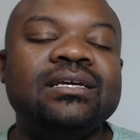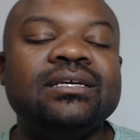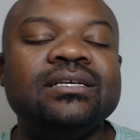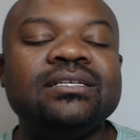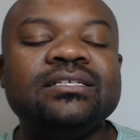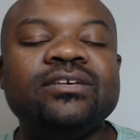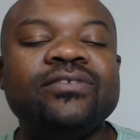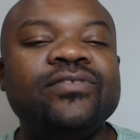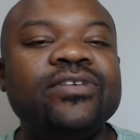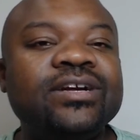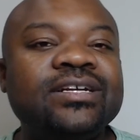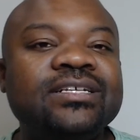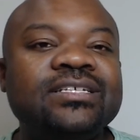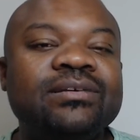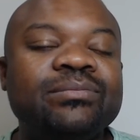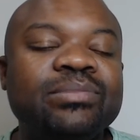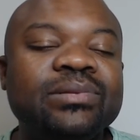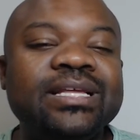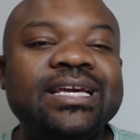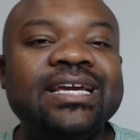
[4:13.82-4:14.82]
So very
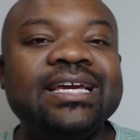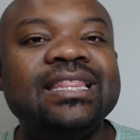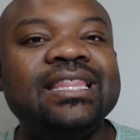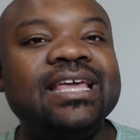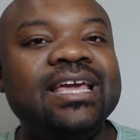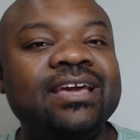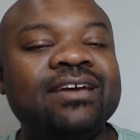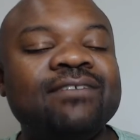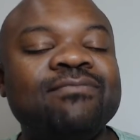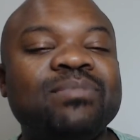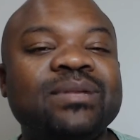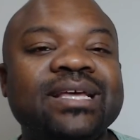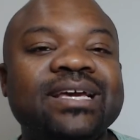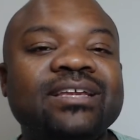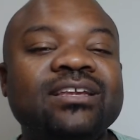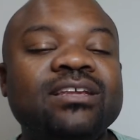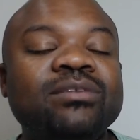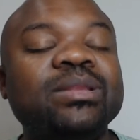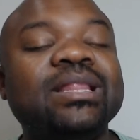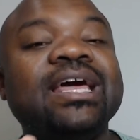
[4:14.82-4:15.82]
simply in the if plan,
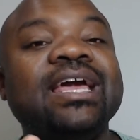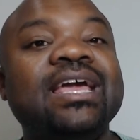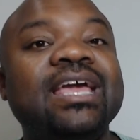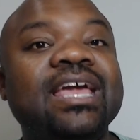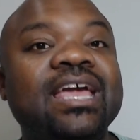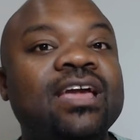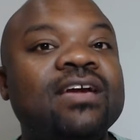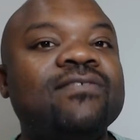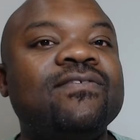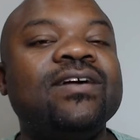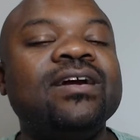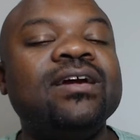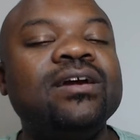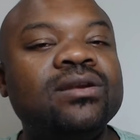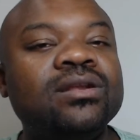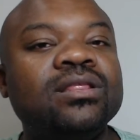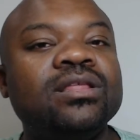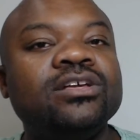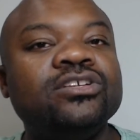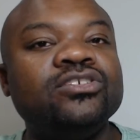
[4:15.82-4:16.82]
you'd be like, if I go to
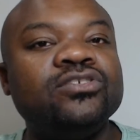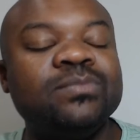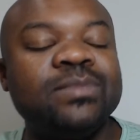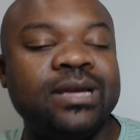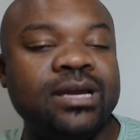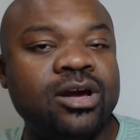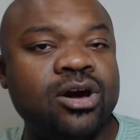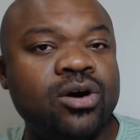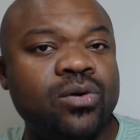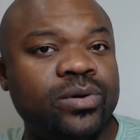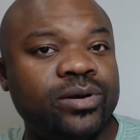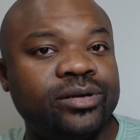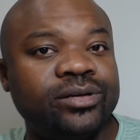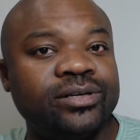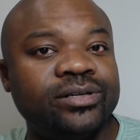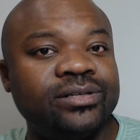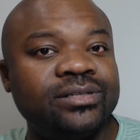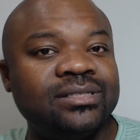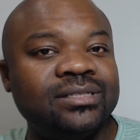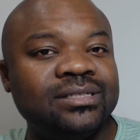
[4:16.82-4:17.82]
lunch with my
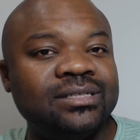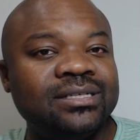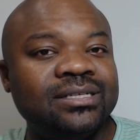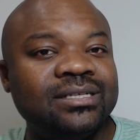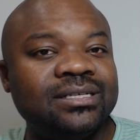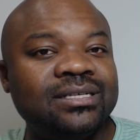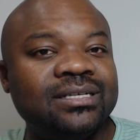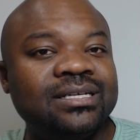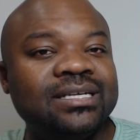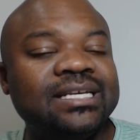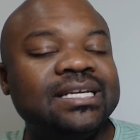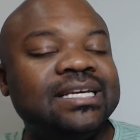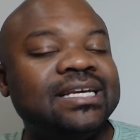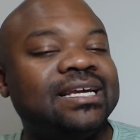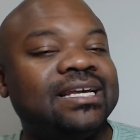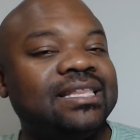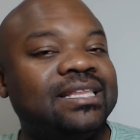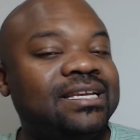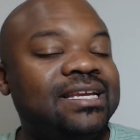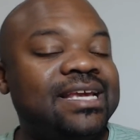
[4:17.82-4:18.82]
coworkers,
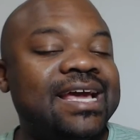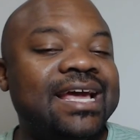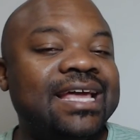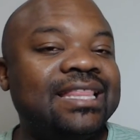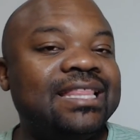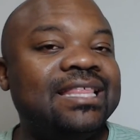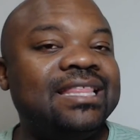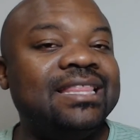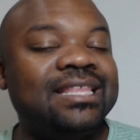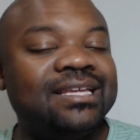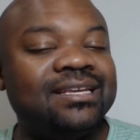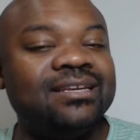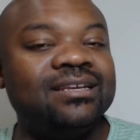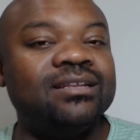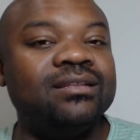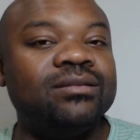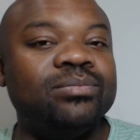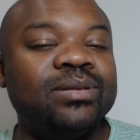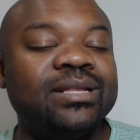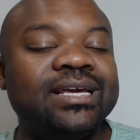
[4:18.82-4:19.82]
and then you add the then to
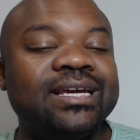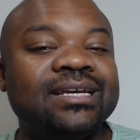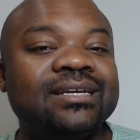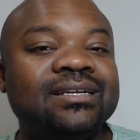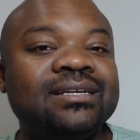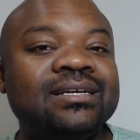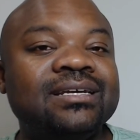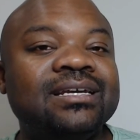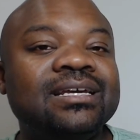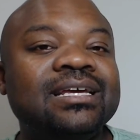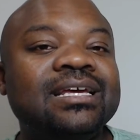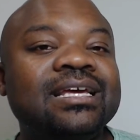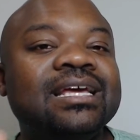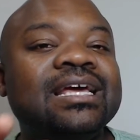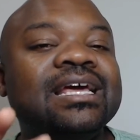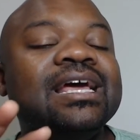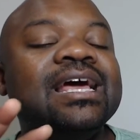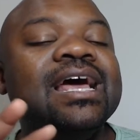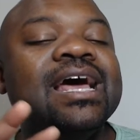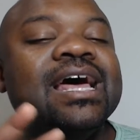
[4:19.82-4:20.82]
the plan,
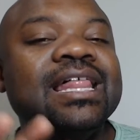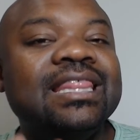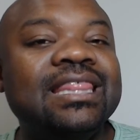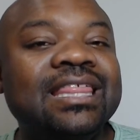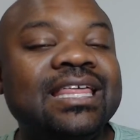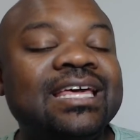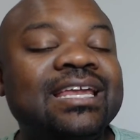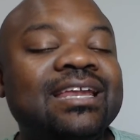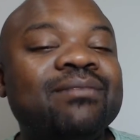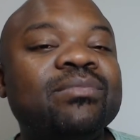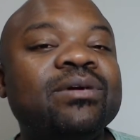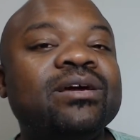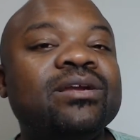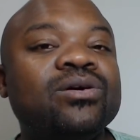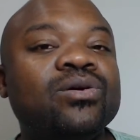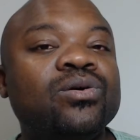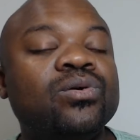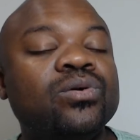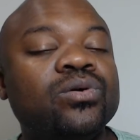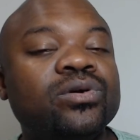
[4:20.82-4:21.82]
then I'm going to
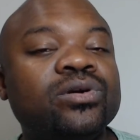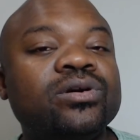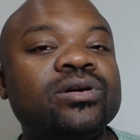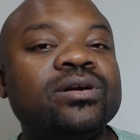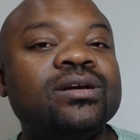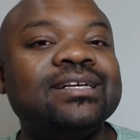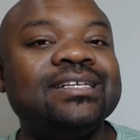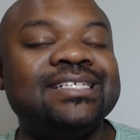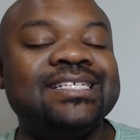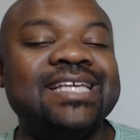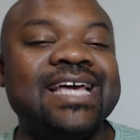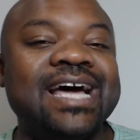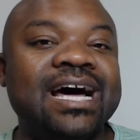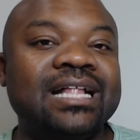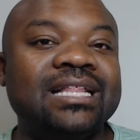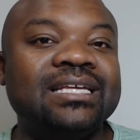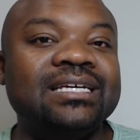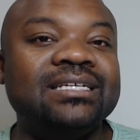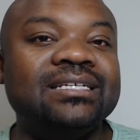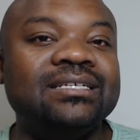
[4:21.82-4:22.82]
order a
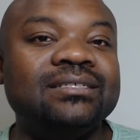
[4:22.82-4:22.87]
salad.